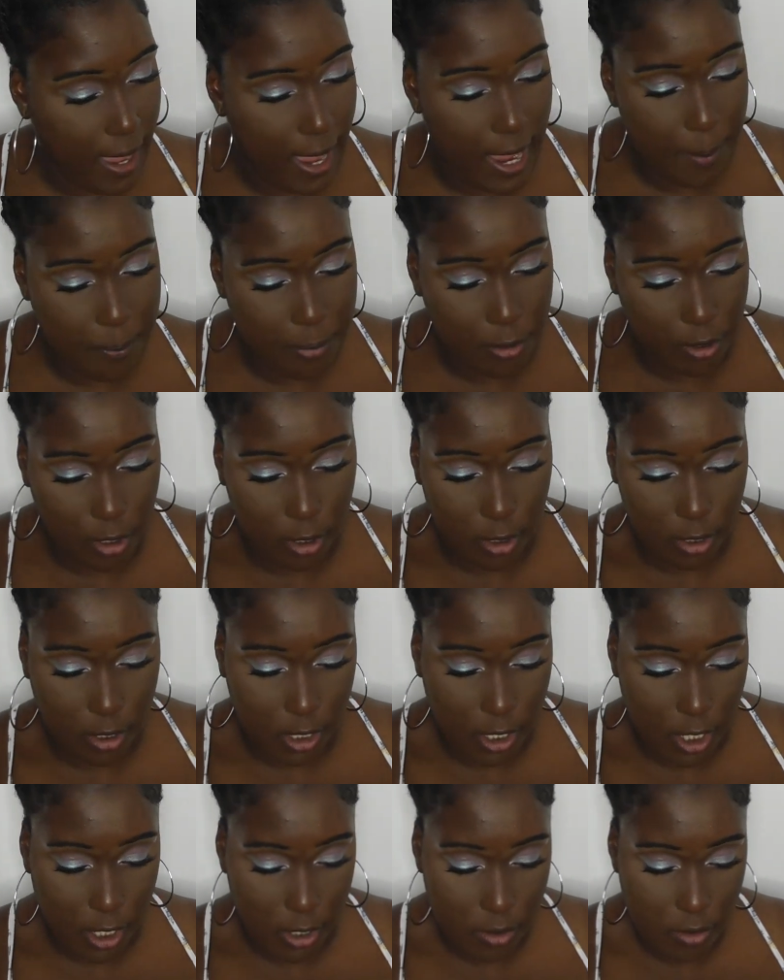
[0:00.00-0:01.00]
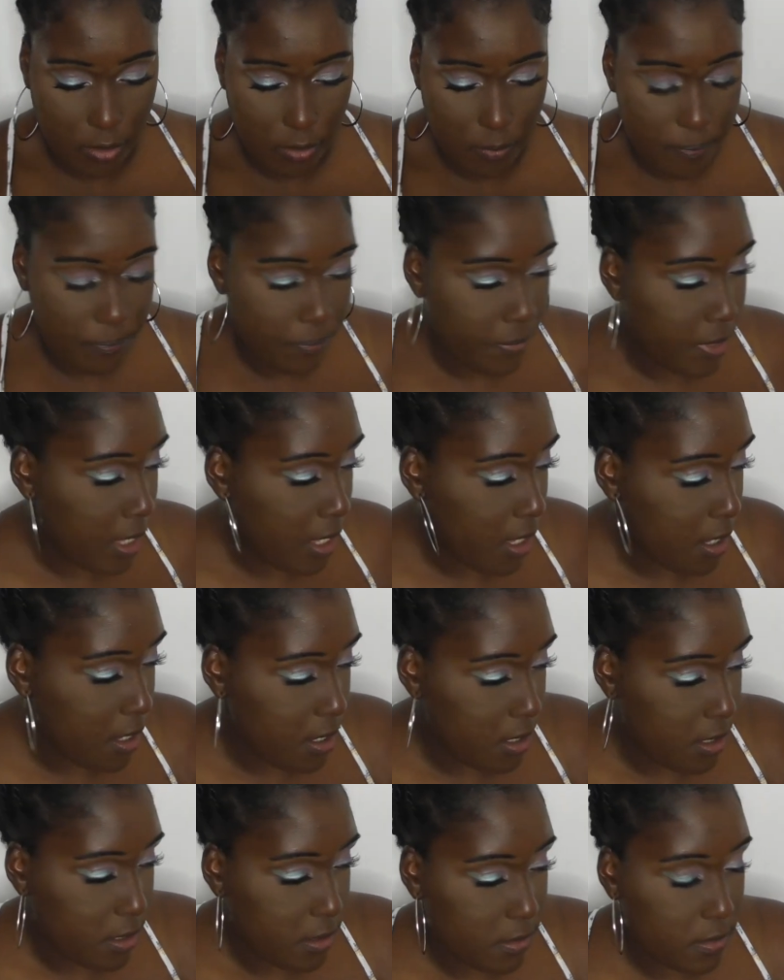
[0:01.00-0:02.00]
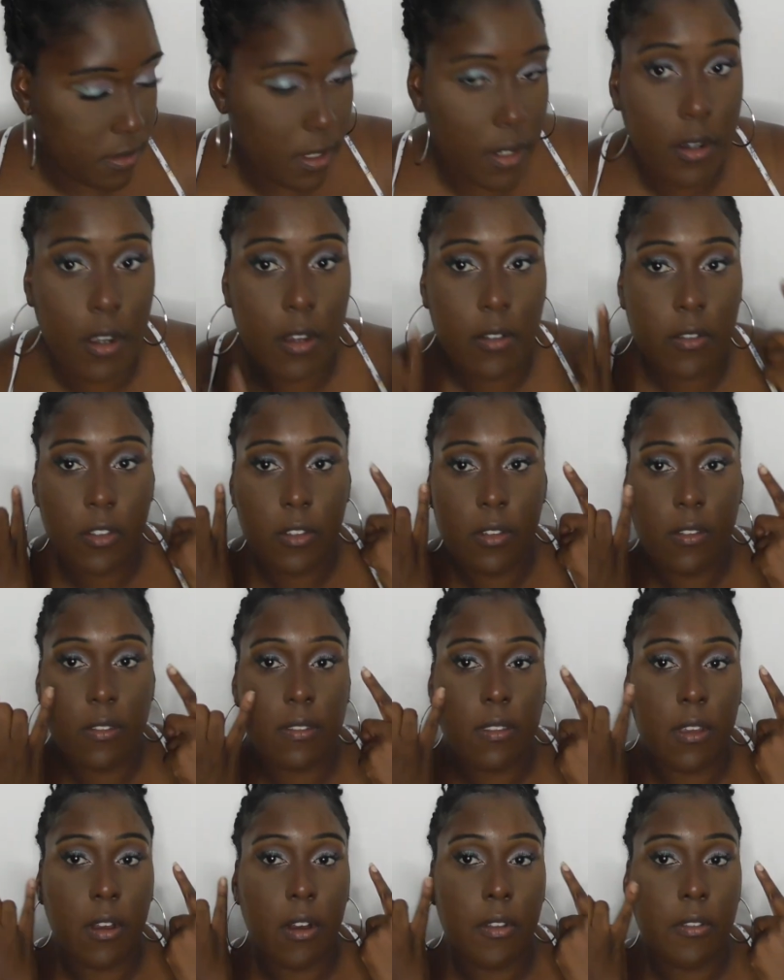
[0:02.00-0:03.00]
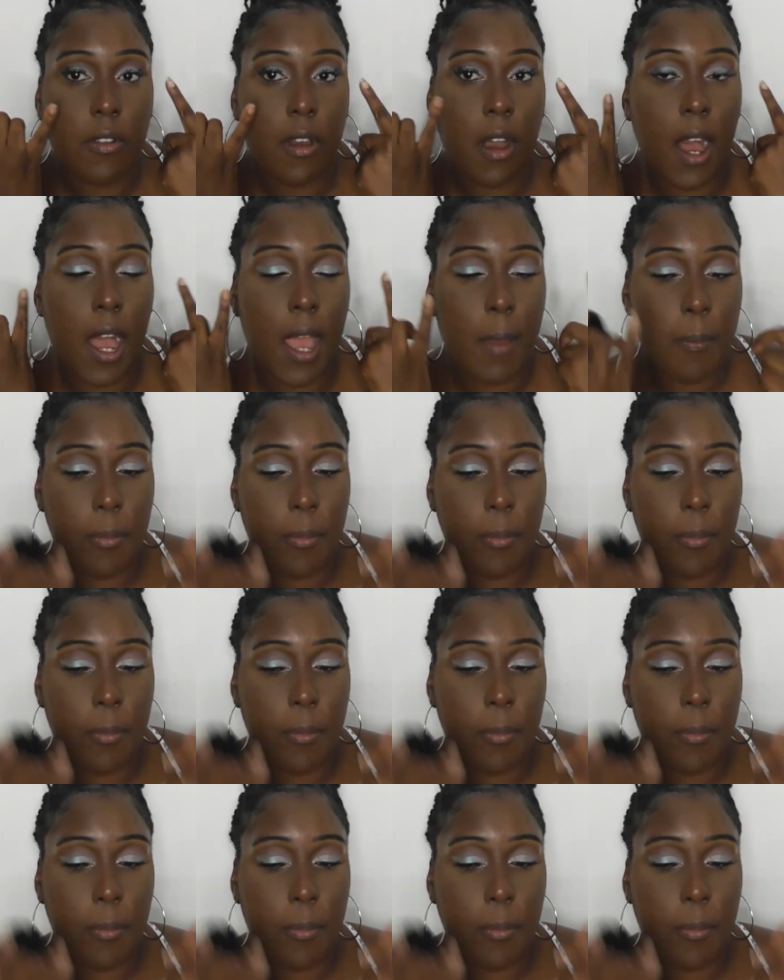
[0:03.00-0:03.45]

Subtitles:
Apricot Glow. So I'm going to use that on the high